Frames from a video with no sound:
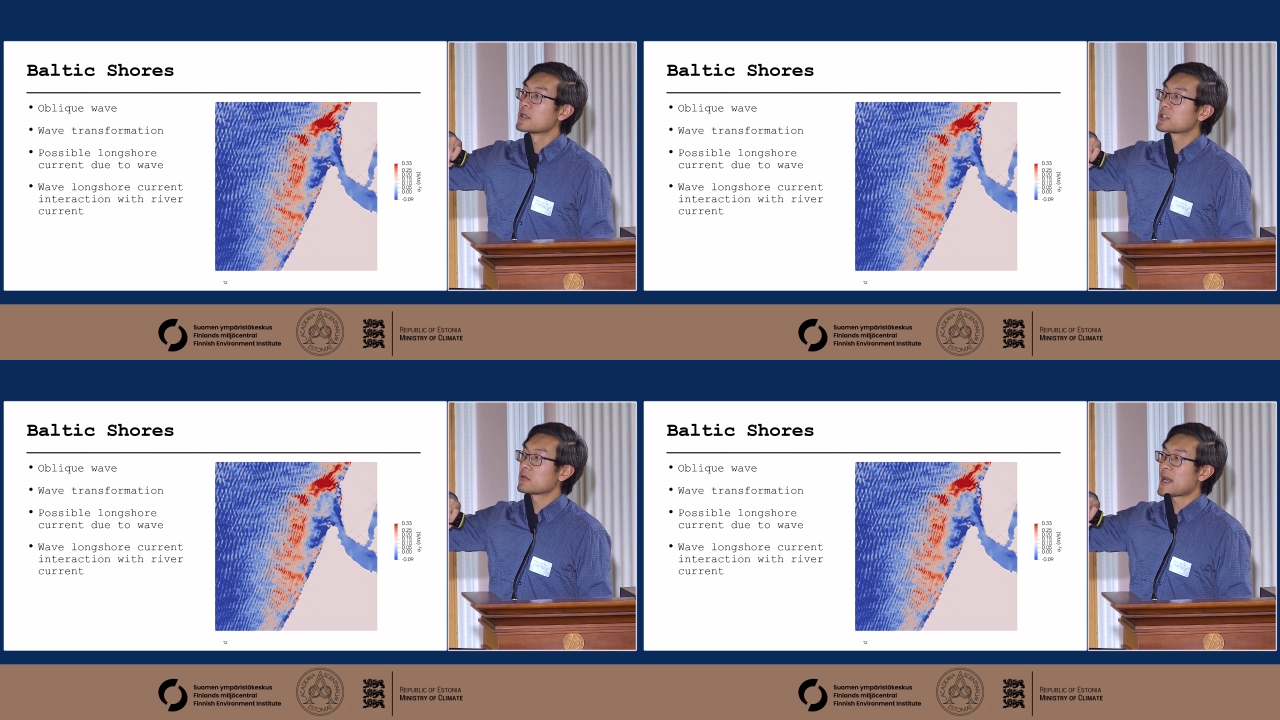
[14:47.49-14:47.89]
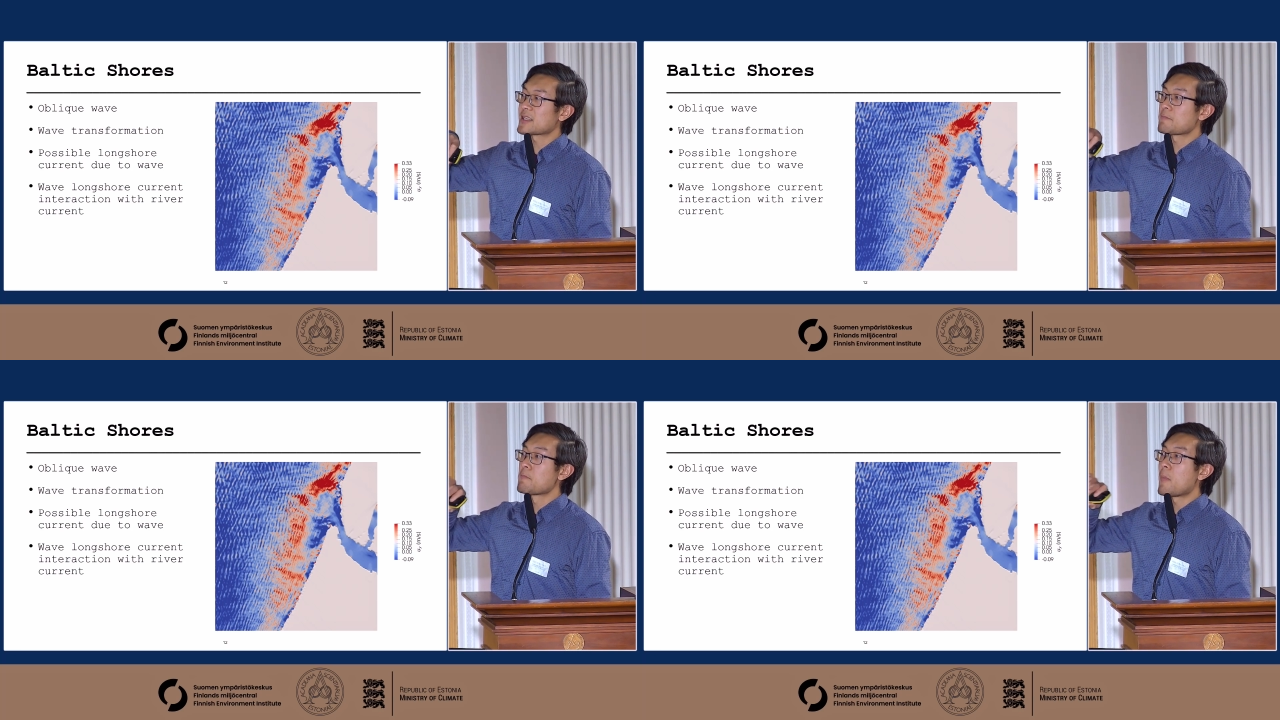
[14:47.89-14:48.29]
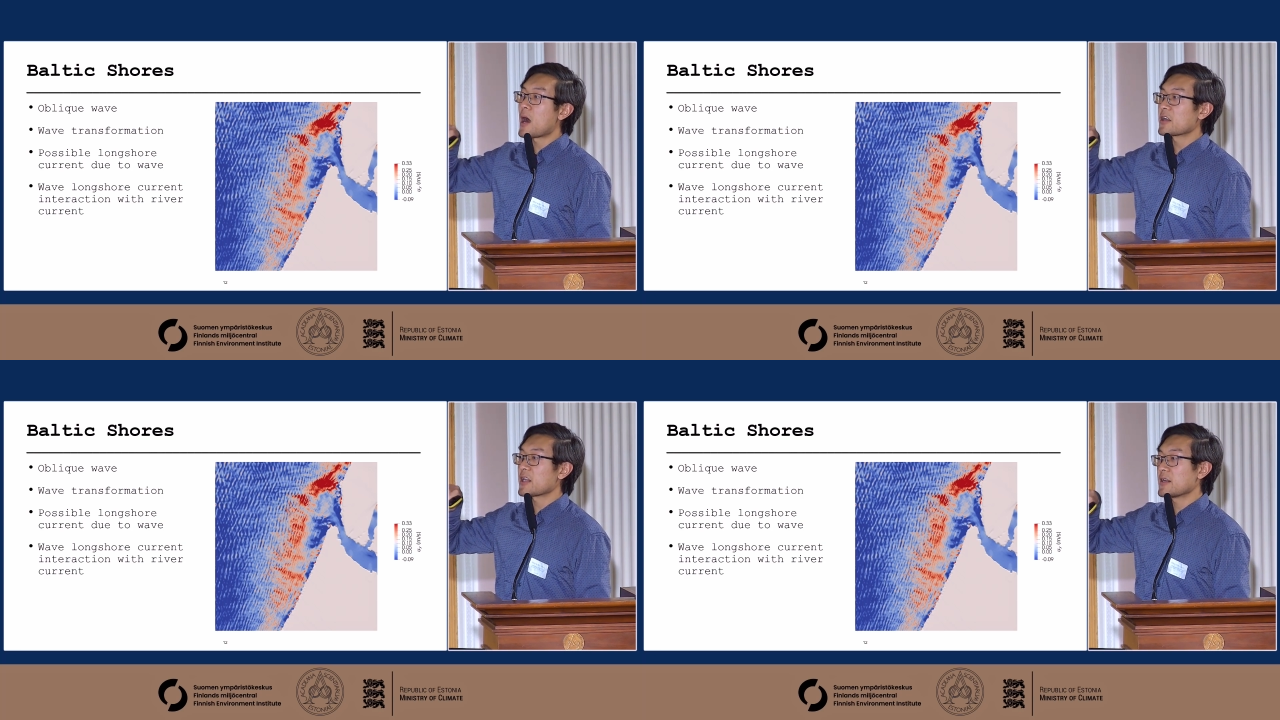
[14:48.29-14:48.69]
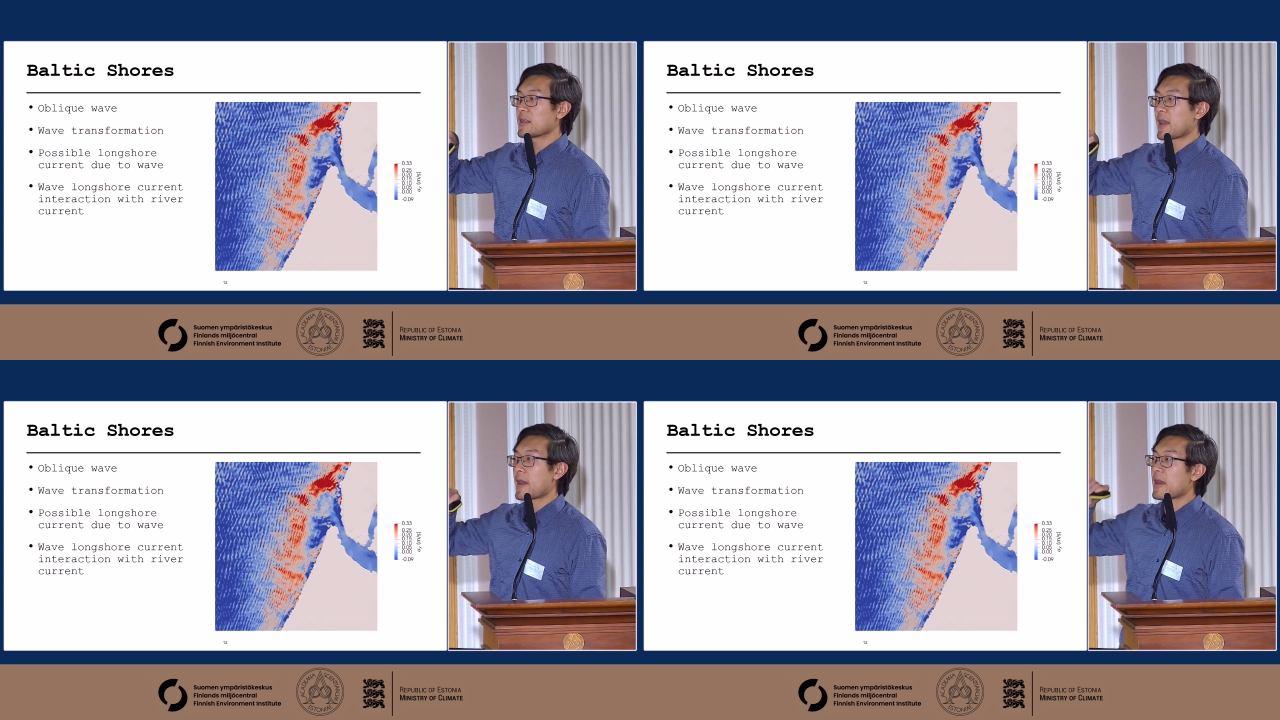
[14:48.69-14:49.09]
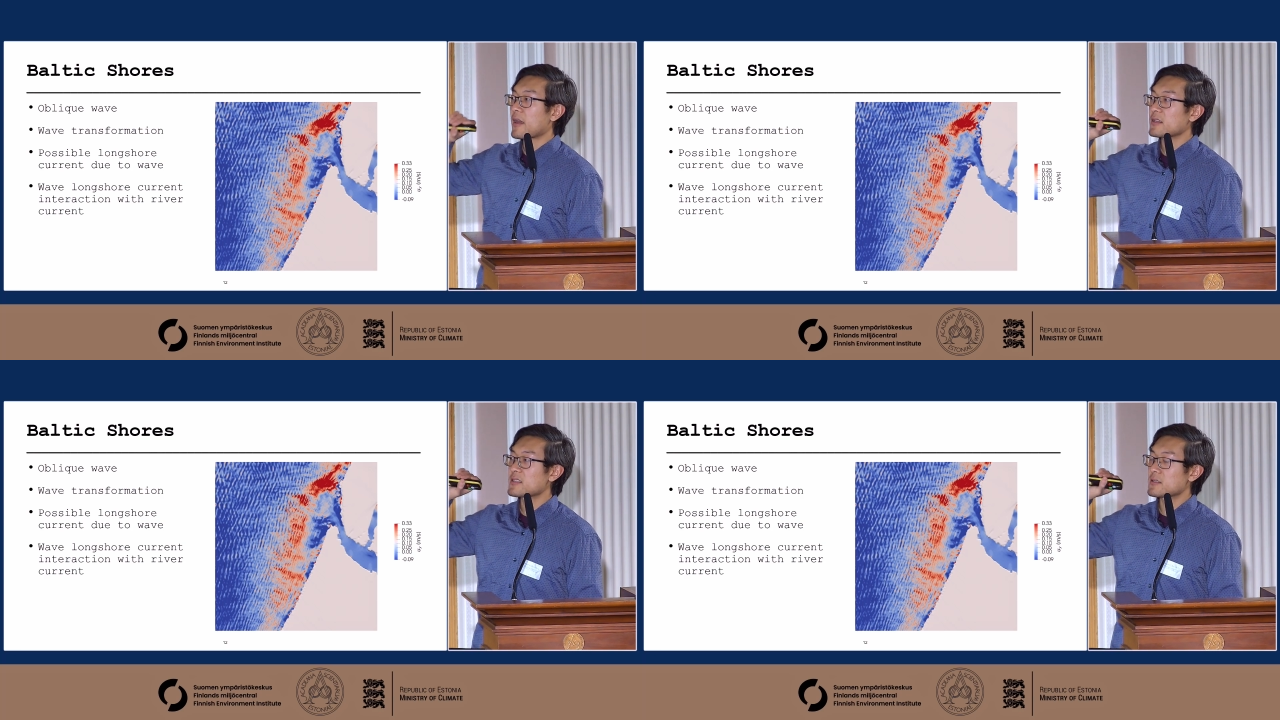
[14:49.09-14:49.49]
So that might
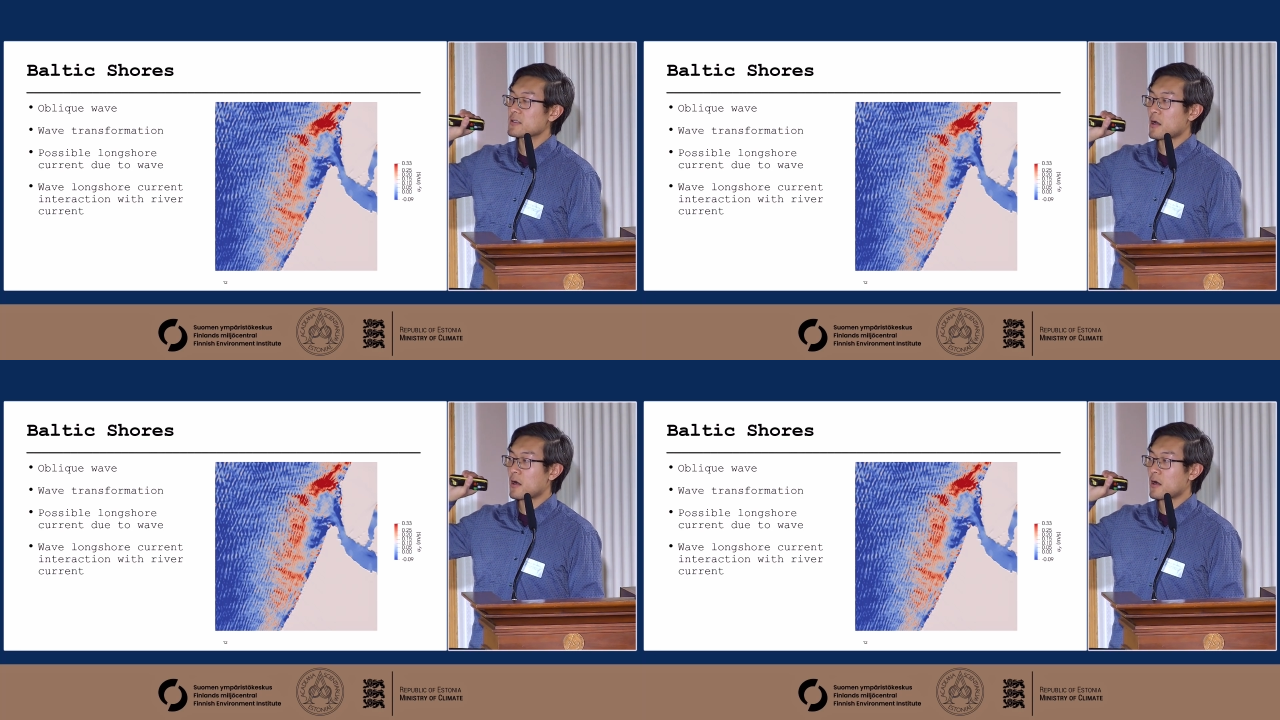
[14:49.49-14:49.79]
indicate